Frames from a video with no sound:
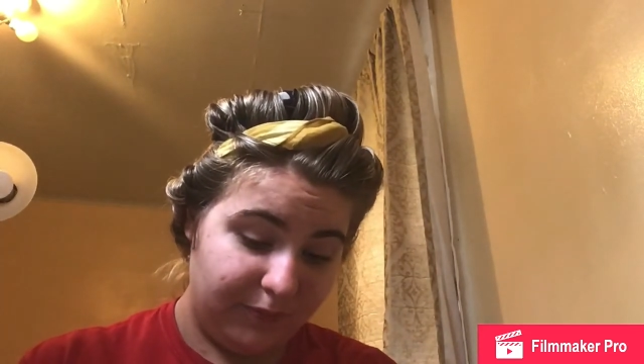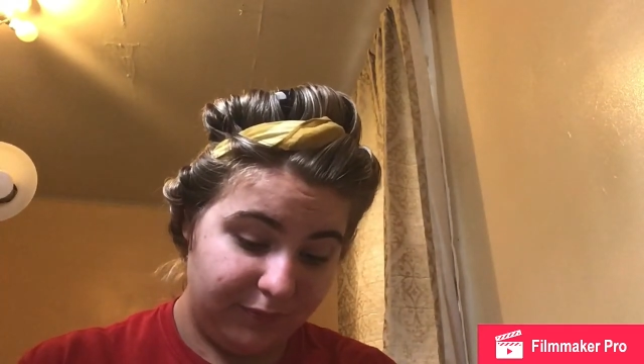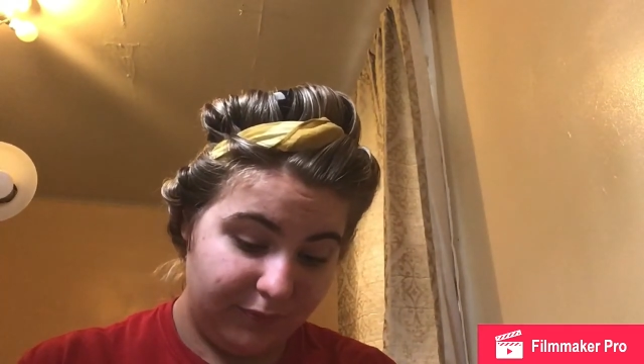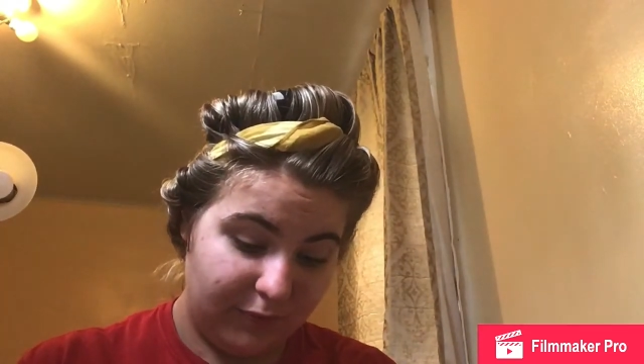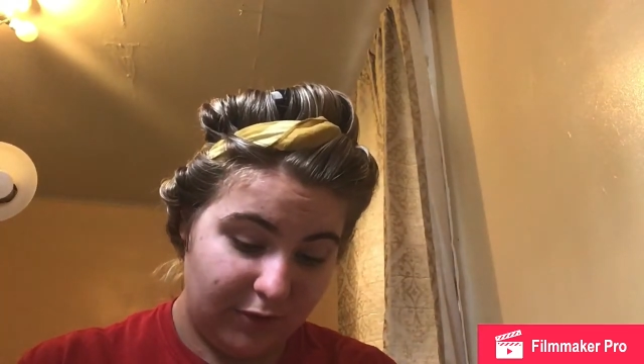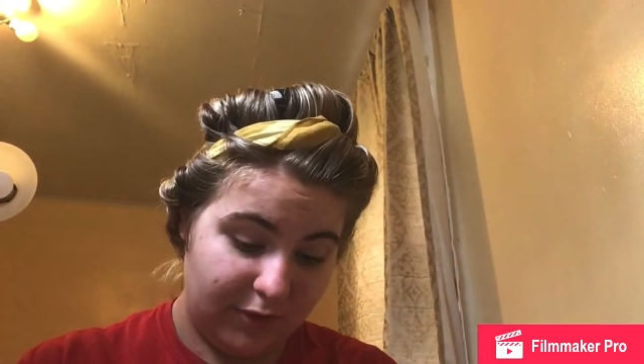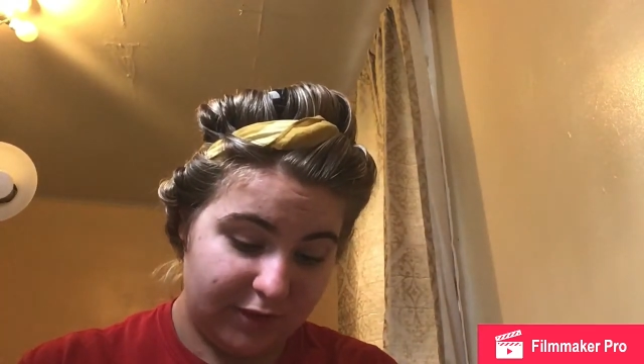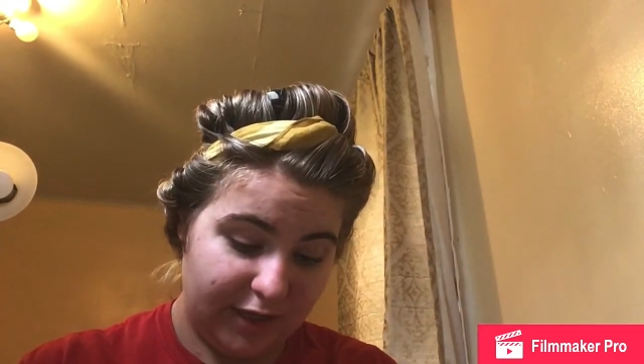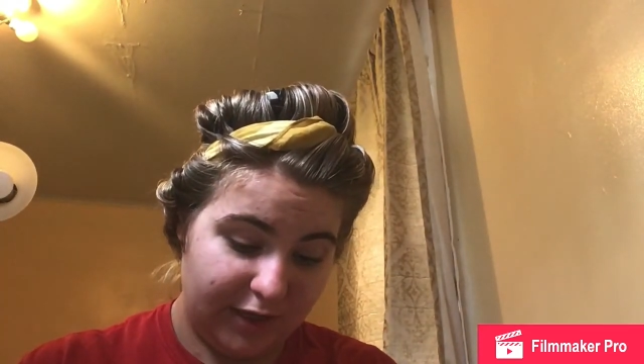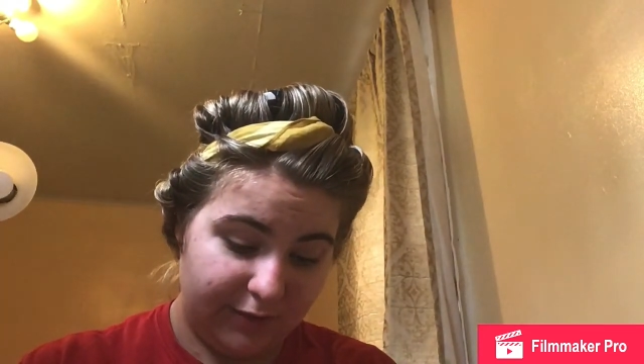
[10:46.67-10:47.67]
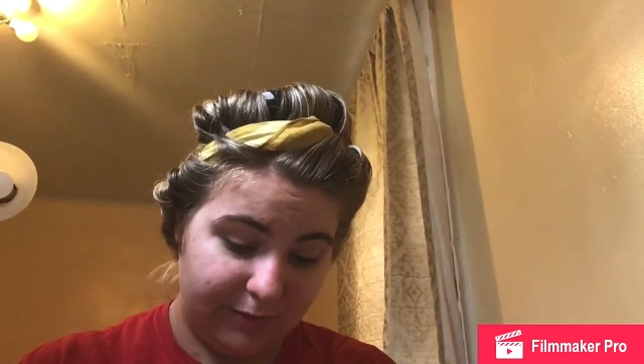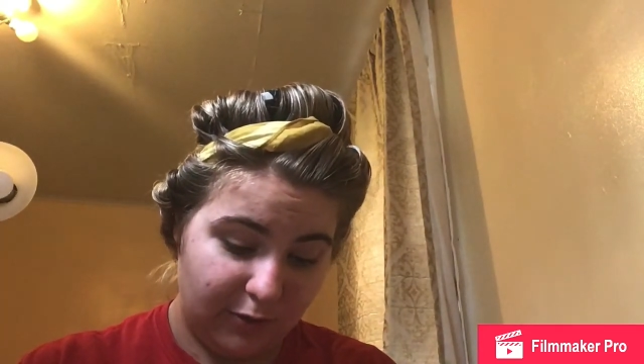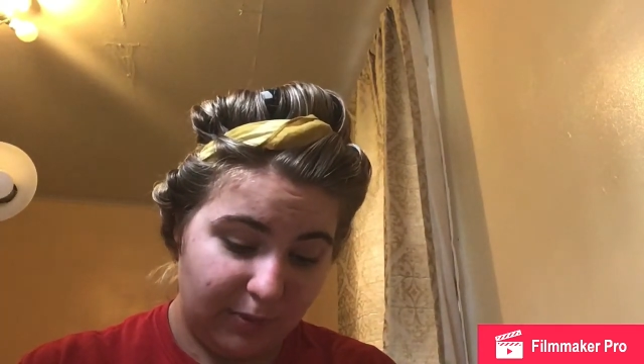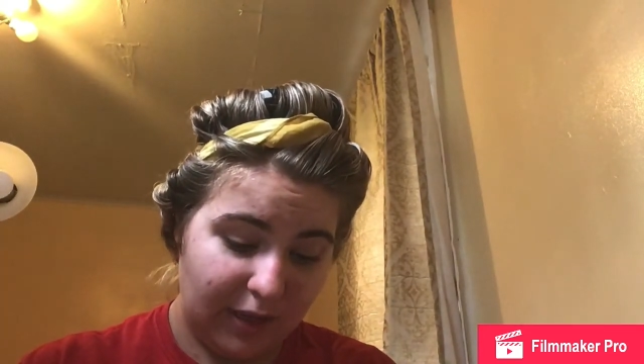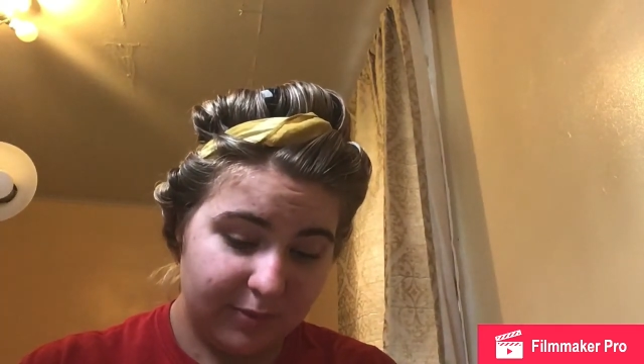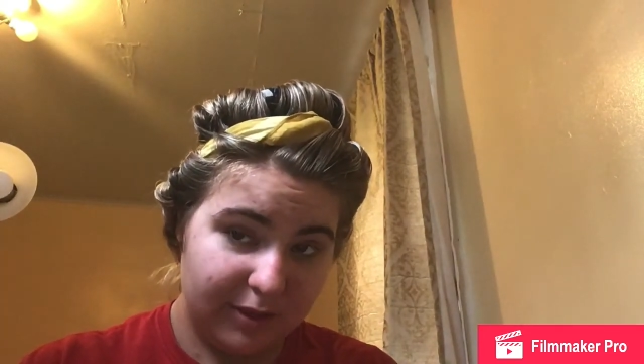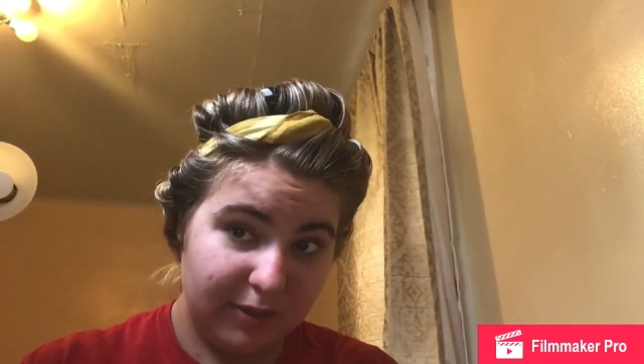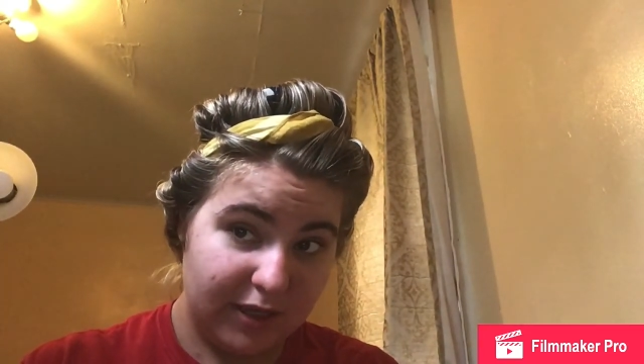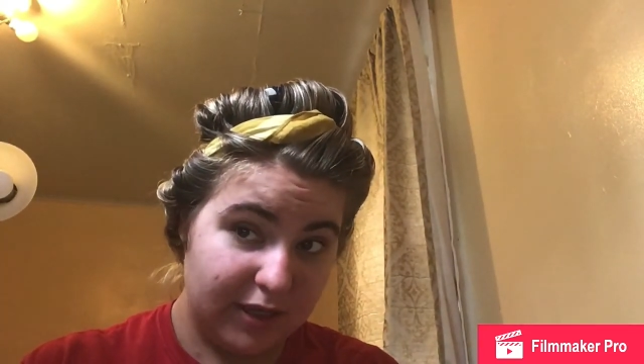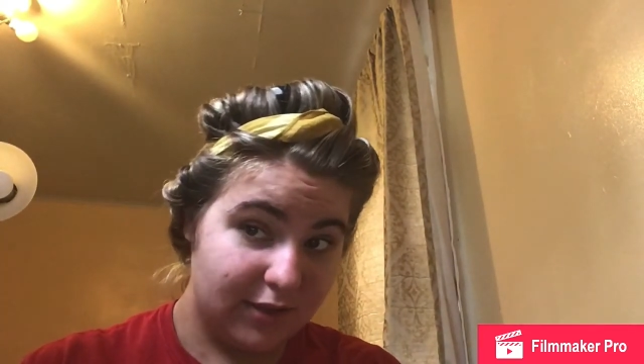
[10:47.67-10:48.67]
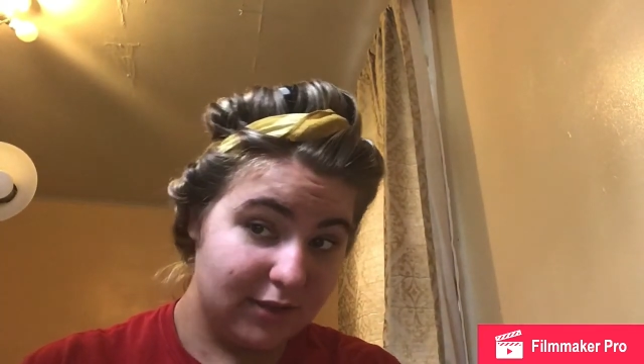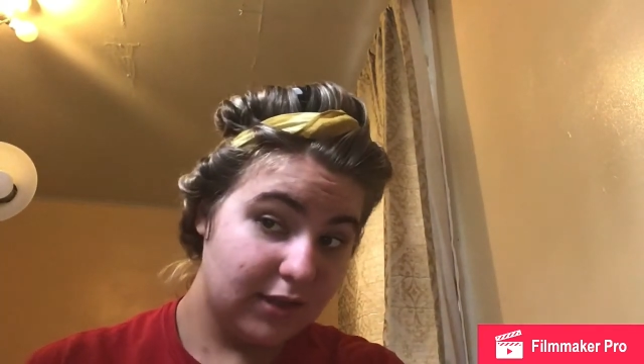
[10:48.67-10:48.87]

you could take a few bobby pins,